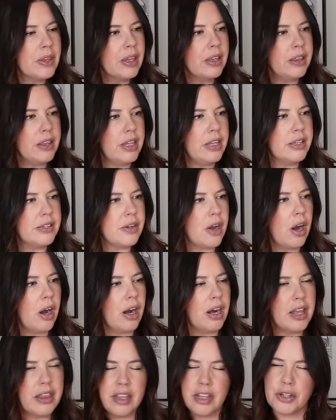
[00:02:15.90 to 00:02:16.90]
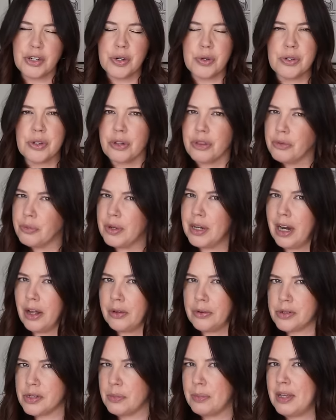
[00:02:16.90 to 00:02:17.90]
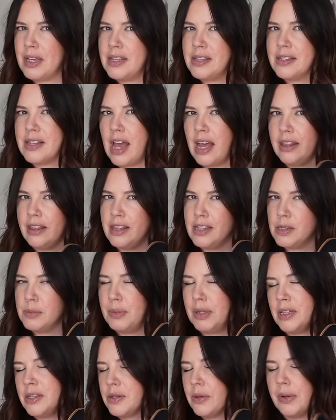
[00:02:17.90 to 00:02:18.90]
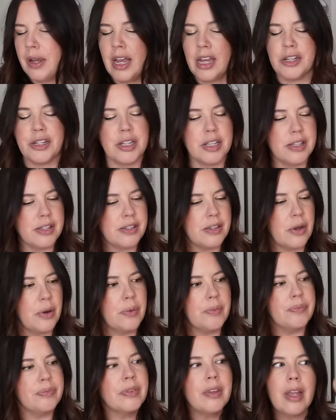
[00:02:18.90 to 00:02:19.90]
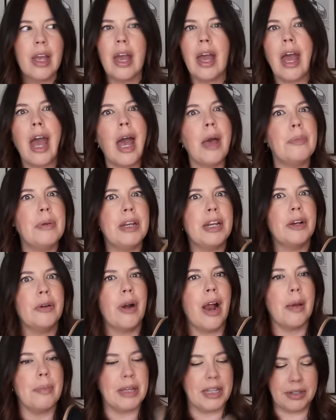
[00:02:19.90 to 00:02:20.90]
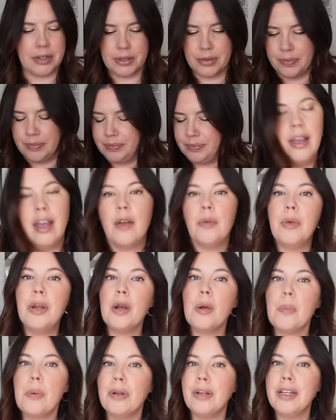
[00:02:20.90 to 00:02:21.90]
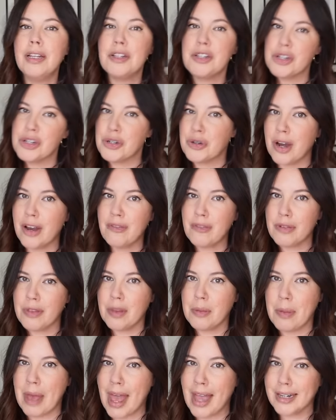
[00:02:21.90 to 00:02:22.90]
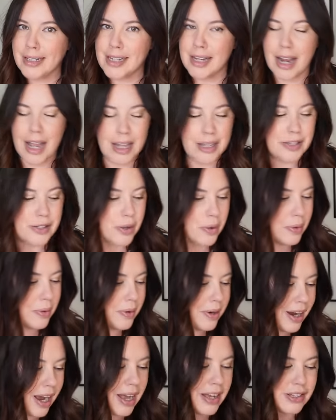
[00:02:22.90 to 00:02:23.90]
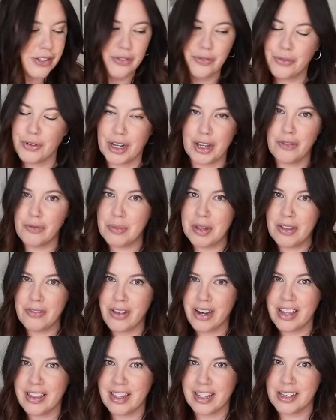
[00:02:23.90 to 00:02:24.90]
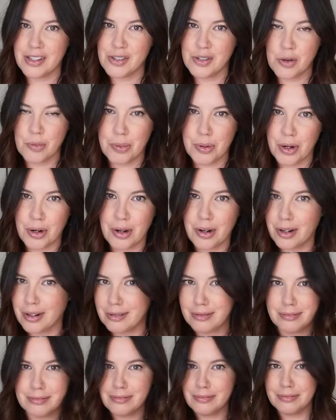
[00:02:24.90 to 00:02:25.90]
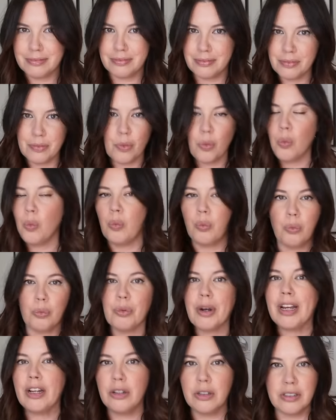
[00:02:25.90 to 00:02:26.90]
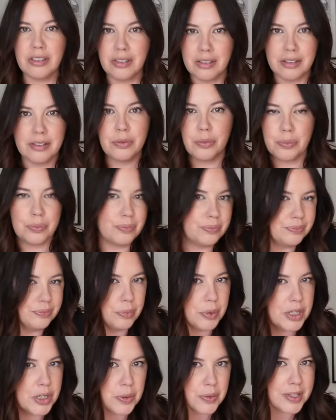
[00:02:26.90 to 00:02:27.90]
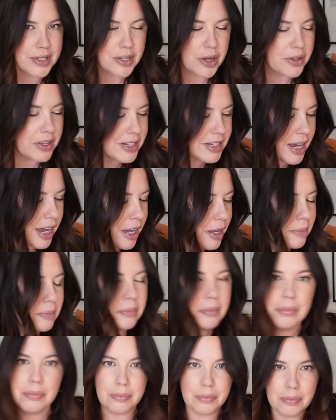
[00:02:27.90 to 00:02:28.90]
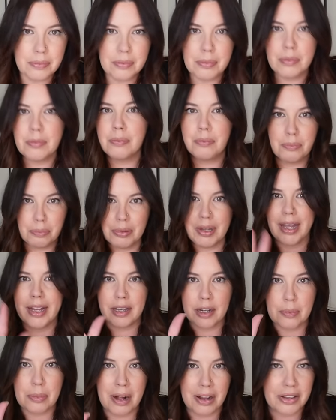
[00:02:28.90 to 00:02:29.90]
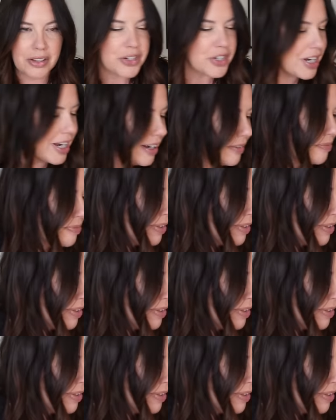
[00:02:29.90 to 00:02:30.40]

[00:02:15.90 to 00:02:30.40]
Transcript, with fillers: these are, I think shoes are three dollars a piece at this bin's location, so happy to grab it. And we are pulling straight from the bag today, so guys, forgive me if anything is super wrinkled. We do this all the time. Blanket apology.